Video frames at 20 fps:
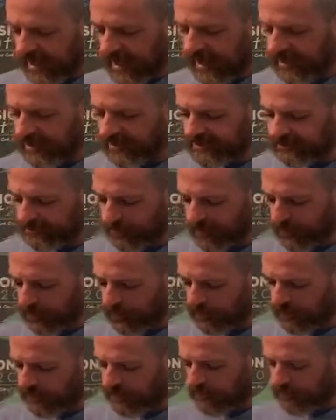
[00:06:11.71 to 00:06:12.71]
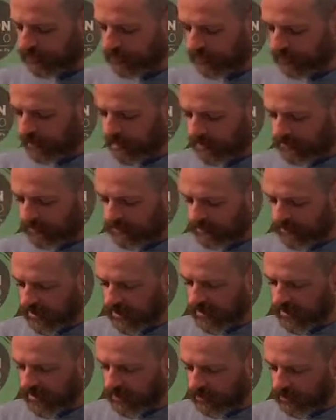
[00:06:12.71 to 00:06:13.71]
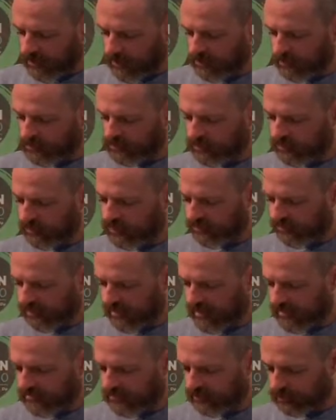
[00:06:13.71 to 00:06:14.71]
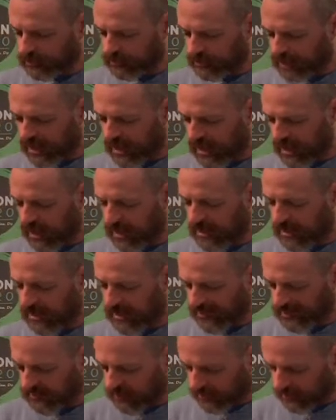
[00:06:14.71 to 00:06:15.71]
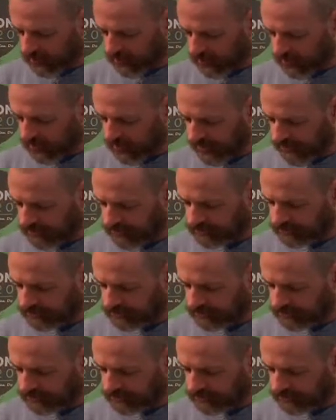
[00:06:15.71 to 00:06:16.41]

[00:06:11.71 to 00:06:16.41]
and he split wood for a burnt offering and arose and went to the place of which God had told them."